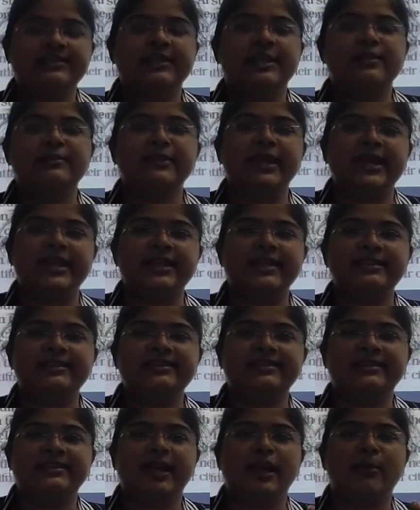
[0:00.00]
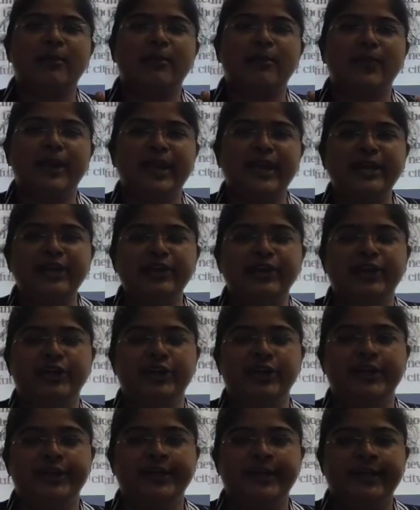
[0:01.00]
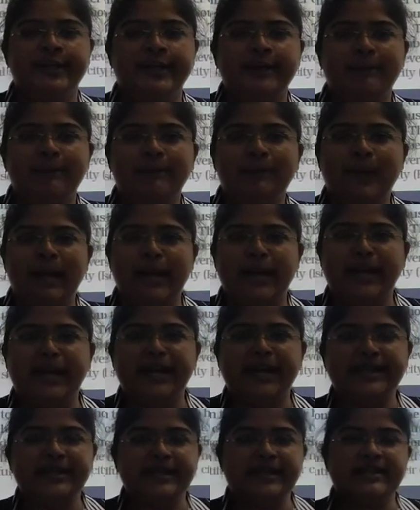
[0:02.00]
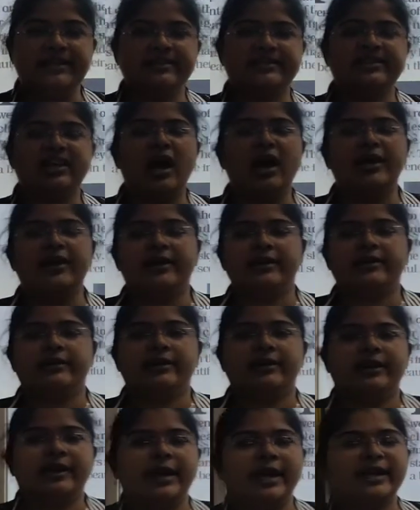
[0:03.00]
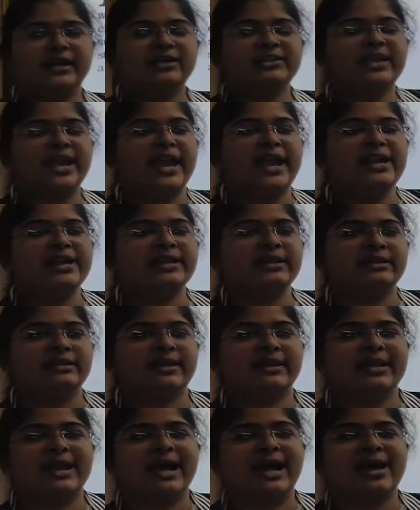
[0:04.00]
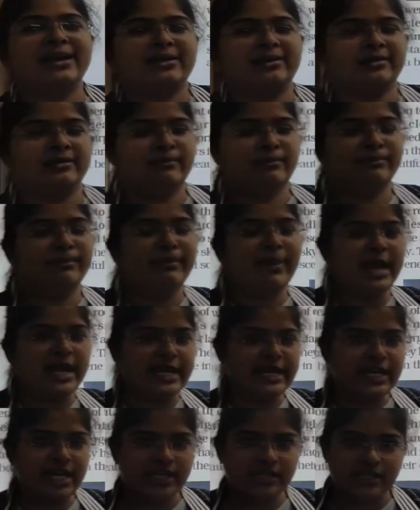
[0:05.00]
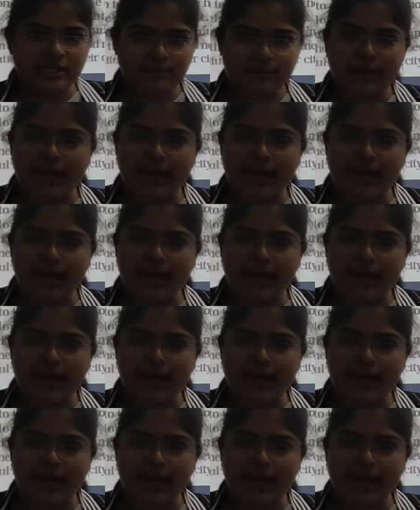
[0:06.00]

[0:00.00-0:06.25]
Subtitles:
system there is a main planet is Sun, and then there are many other